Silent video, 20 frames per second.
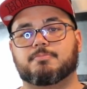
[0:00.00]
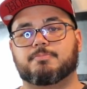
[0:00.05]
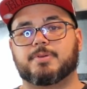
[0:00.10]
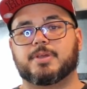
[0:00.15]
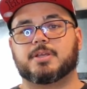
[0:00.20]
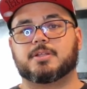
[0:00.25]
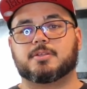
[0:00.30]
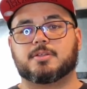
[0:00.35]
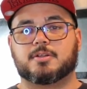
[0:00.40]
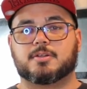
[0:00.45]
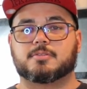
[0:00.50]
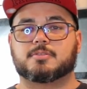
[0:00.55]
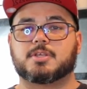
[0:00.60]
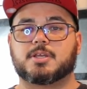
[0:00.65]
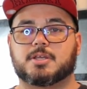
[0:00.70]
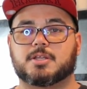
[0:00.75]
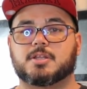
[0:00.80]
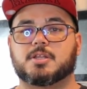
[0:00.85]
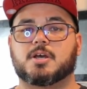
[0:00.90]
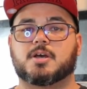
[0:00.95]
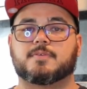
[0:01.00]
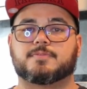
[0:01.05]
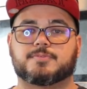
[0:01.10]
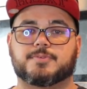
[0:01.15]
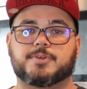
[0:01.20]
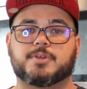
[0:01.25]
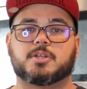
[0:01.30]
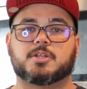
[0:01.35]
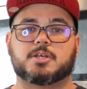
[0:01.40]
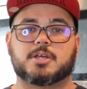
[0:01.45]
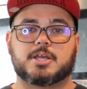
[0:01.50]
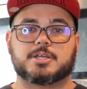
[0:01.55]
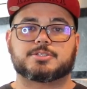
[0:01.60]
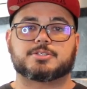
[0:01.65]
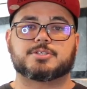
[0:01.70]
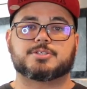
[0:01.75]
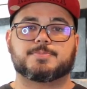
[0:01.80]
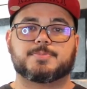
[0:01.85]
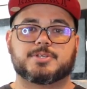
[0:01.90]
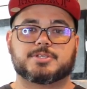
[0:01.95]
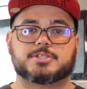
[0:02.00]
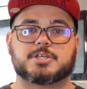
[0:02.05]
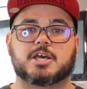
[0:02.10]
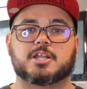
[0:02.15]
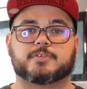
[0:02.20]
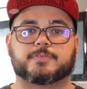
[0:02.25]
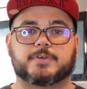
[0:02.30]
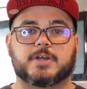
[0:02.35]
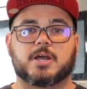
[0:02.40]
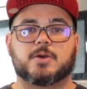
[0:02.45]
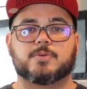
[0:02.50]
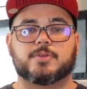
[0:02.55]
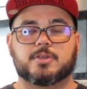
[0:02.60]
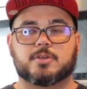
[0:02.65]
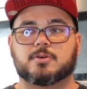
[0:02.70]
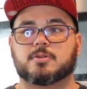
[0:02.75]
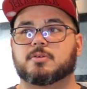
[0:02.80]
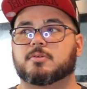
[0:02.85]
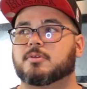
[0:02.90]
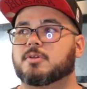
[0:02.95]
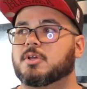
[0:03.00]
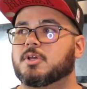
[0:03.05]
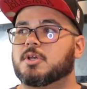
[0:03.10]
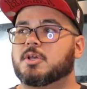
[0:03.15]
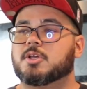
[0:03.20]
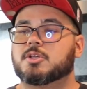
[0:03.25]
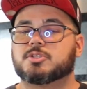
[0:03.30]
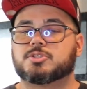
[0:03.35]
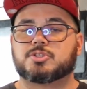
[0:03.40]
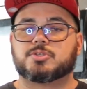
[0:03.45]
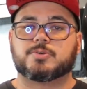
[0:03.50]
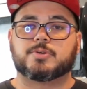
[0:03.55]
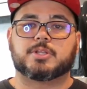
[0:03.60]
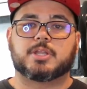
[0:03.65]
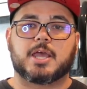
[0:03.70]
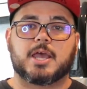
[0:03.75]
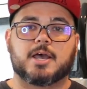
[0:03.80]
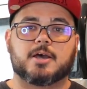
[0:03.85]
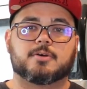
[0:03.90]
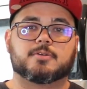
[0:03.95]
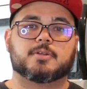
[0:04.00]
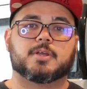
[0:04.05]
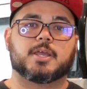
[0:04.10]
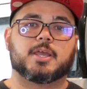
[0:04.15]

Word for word: big, you know, thick enough for you to actually be satisfied when you go to chew it down.